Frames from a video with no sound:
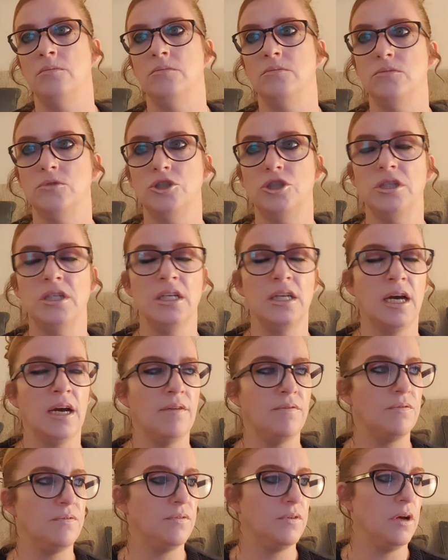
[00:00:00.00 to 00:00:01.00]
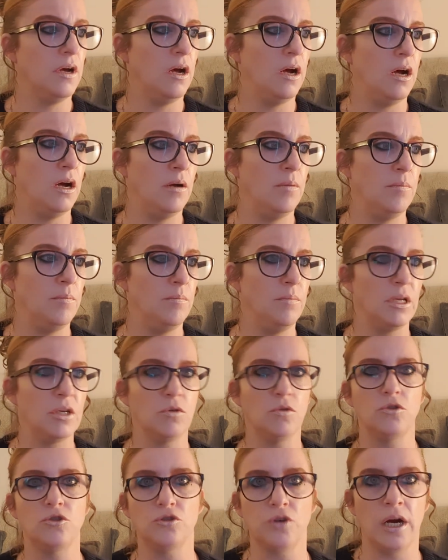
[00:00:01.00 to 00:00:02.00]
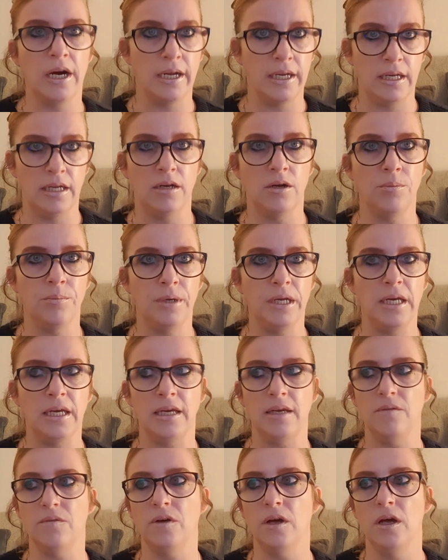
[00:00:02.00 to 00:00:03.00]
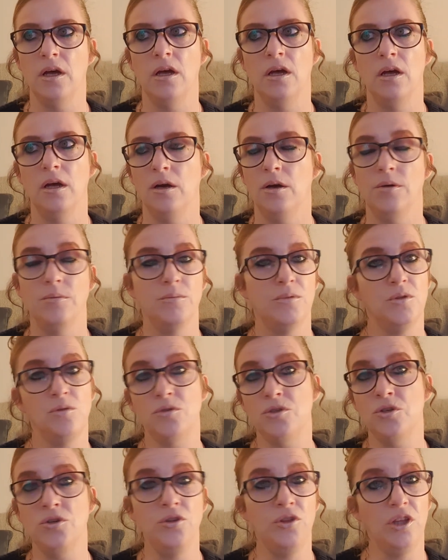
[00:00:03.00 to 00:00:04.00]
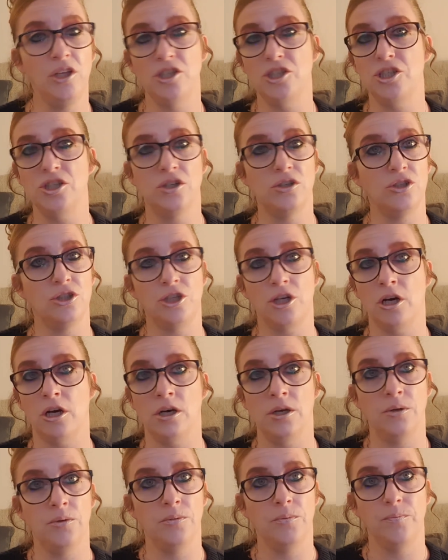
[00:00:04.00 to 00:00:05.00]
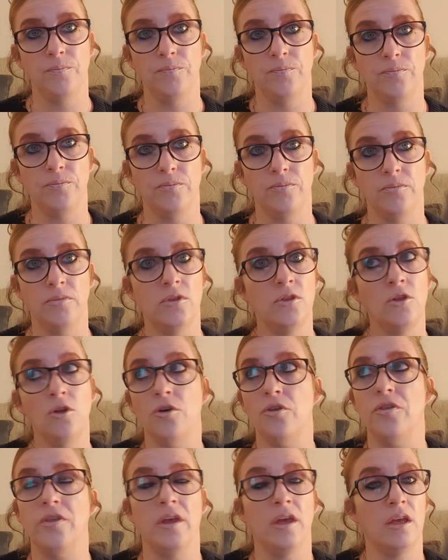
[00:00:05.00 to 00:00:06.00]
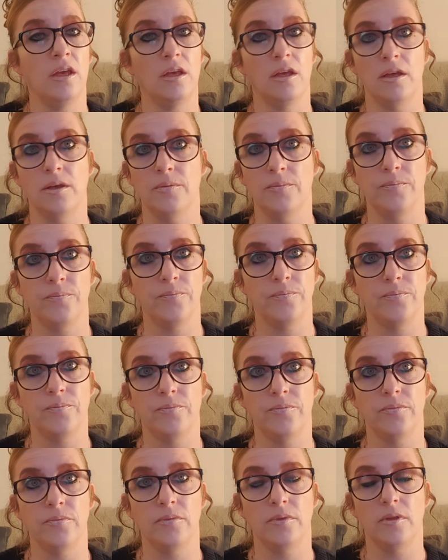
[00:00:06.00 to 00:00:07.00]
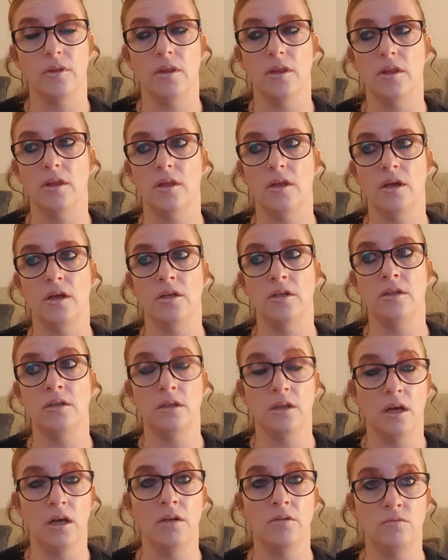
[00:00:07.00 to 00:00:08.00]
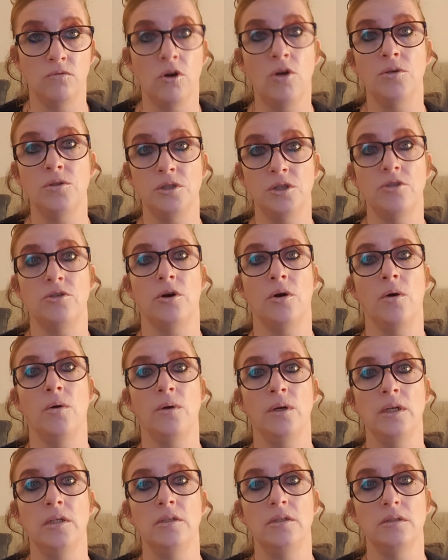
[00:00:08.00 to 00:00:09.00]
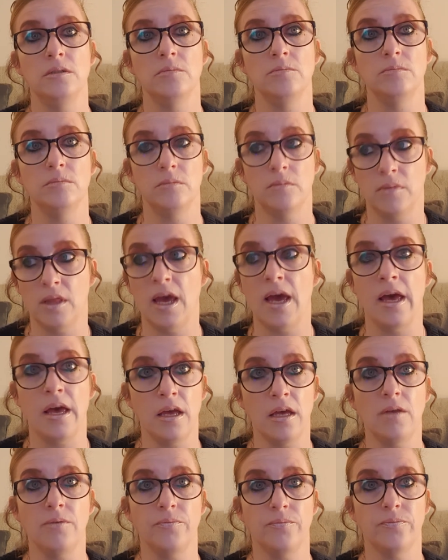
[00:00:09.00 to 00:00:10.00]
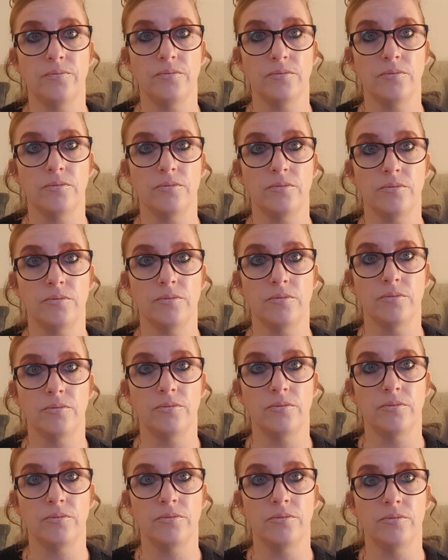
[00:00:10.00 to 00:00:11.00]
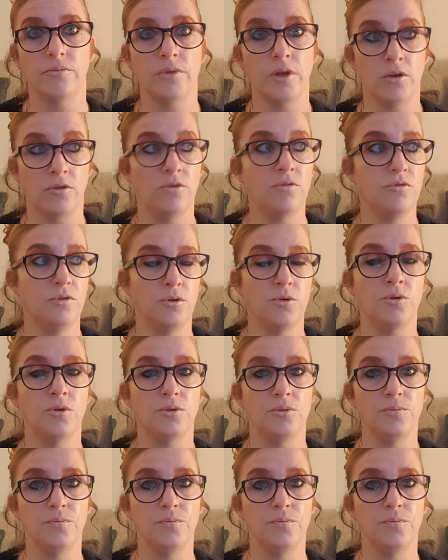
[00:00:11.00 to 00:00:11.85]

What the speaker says: She did have medical training, I believe. There was nothing she could do. Nothing. And Rosi died there on the floor.